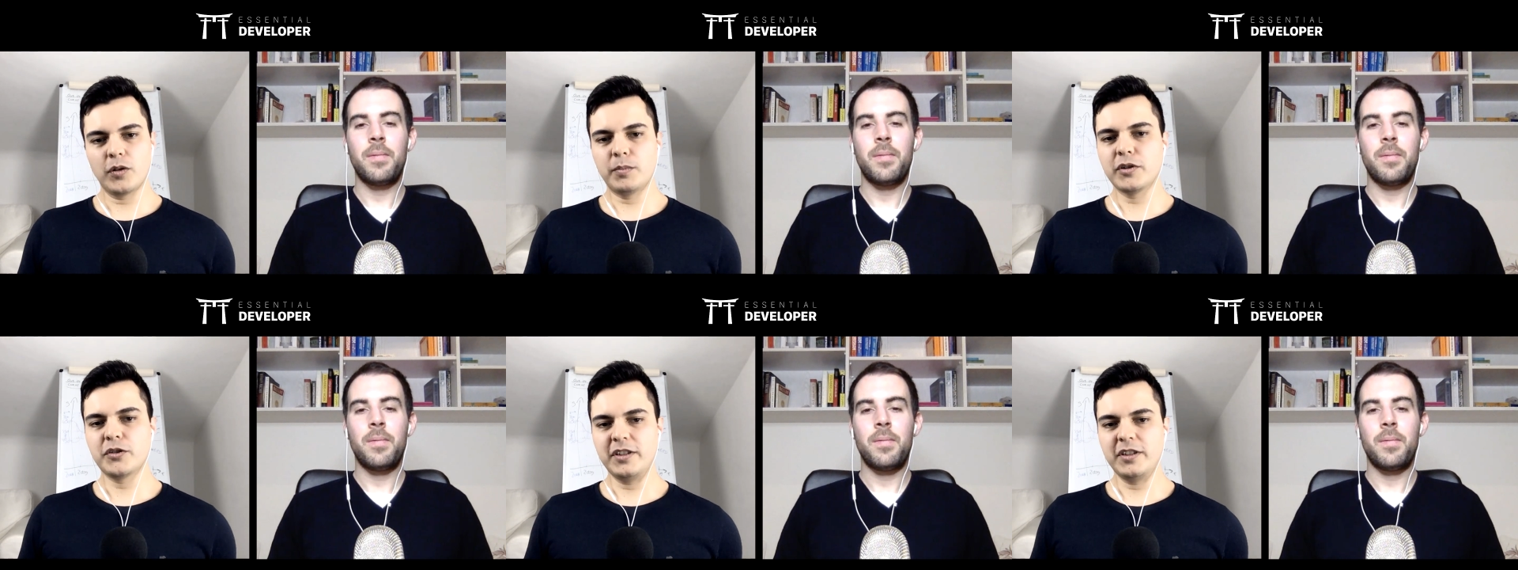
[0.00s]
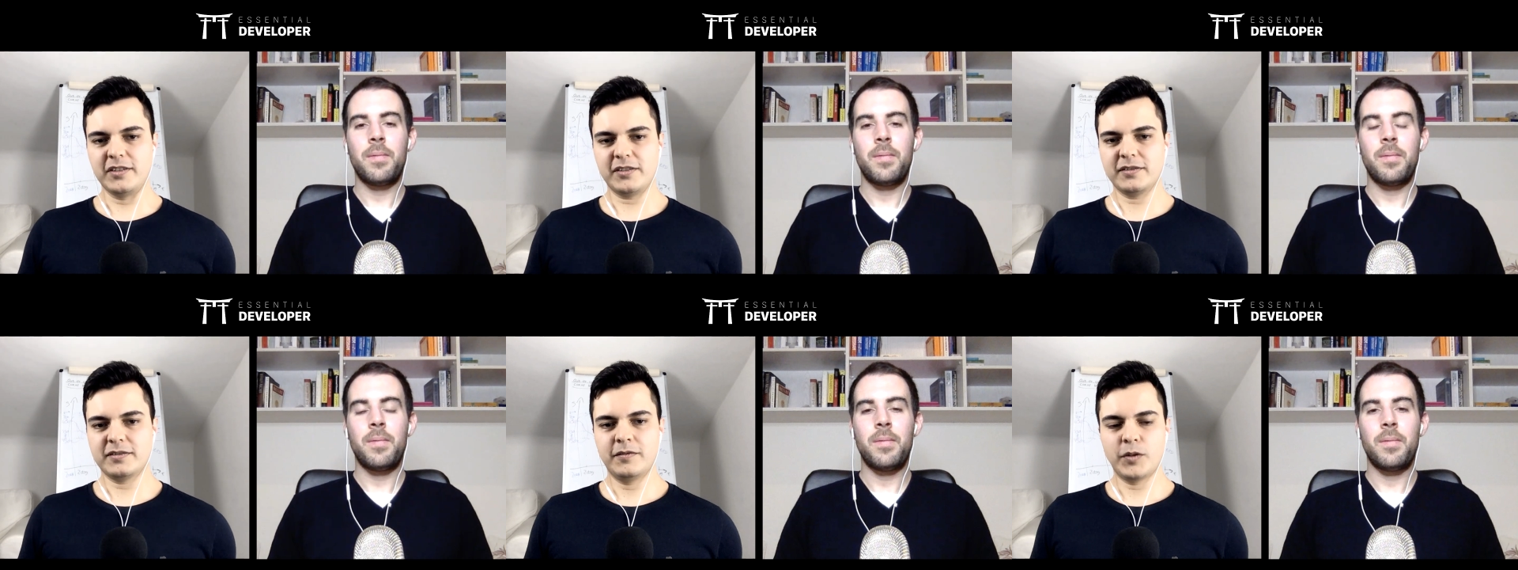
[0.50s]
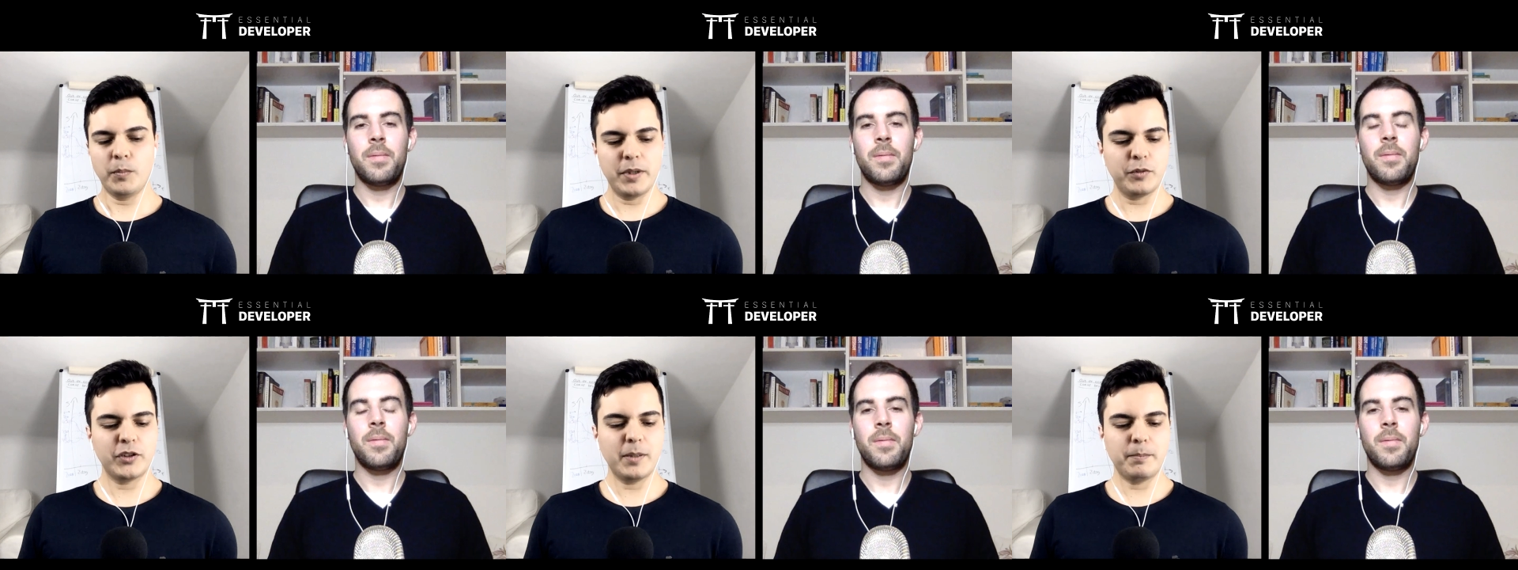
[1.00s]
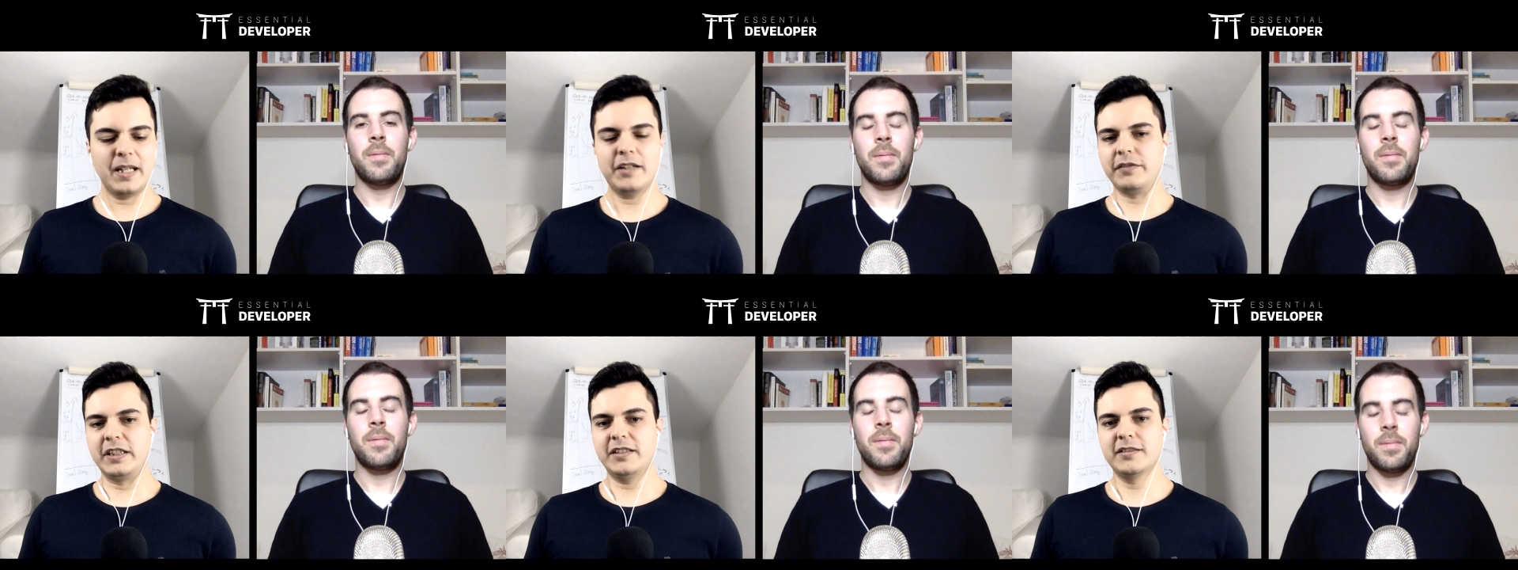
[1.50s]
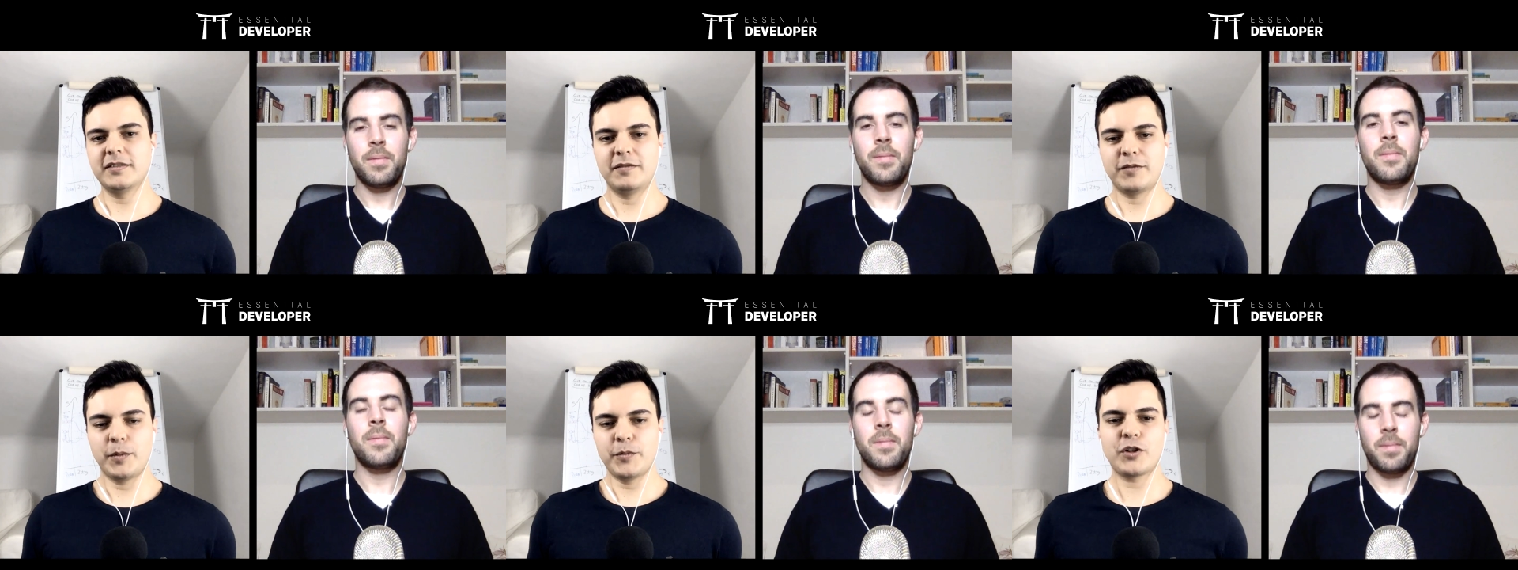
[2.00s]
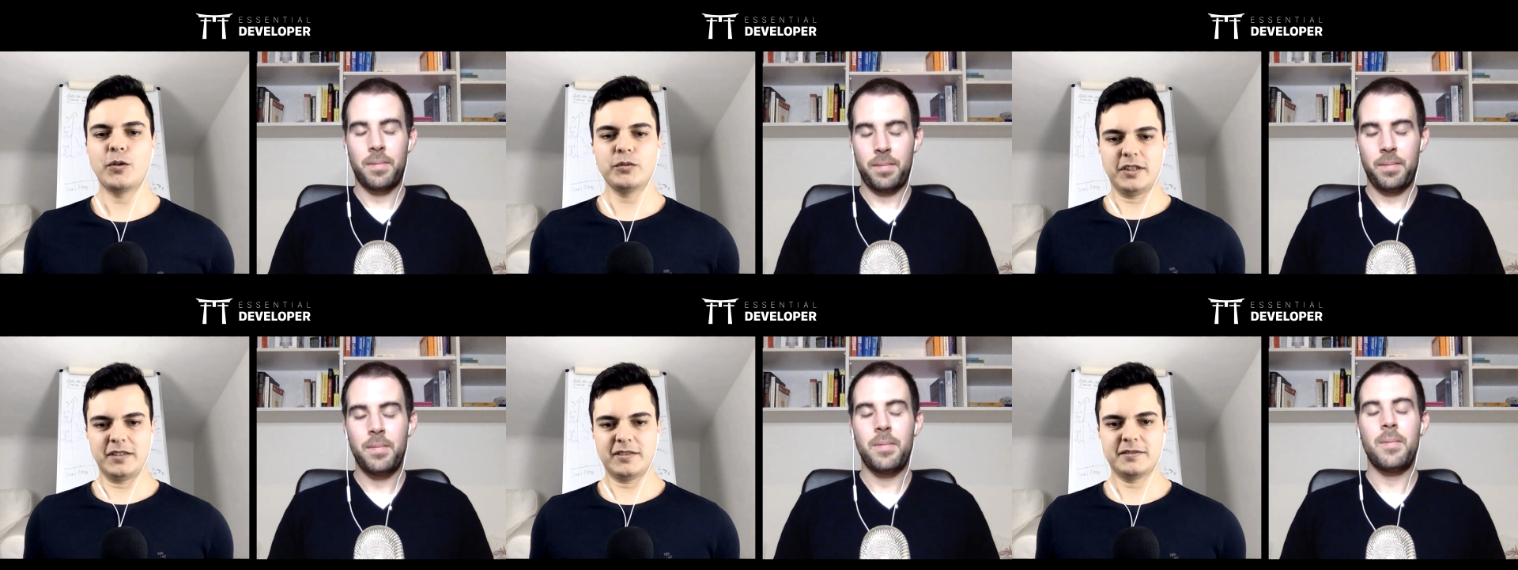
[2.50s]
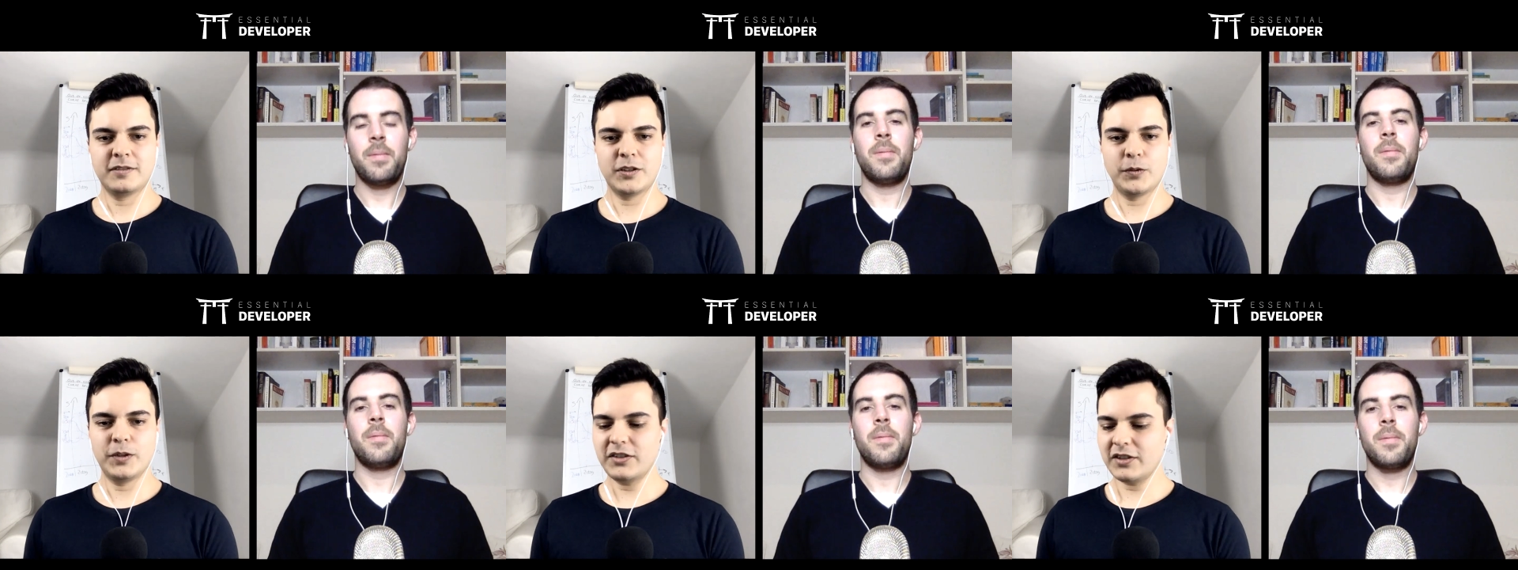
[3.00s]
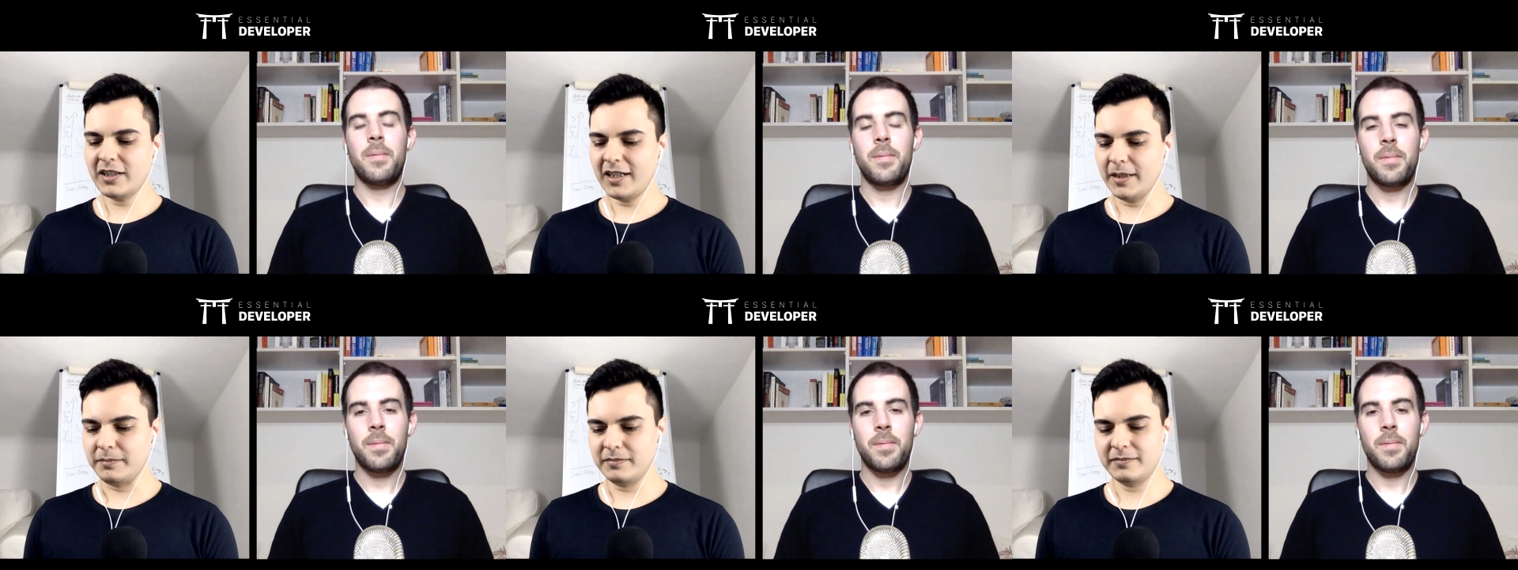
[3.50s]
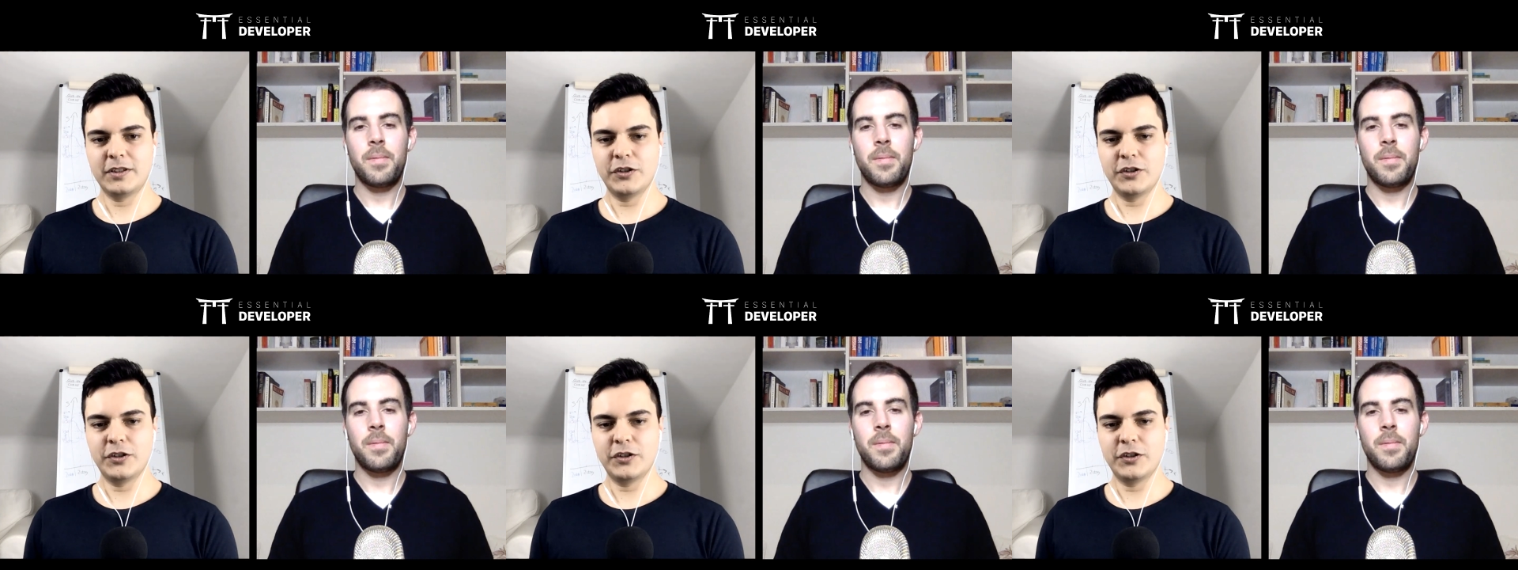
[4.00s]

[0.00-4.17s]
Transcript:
Speaker 1: opportunities from people that benefit from your content. So it needs time.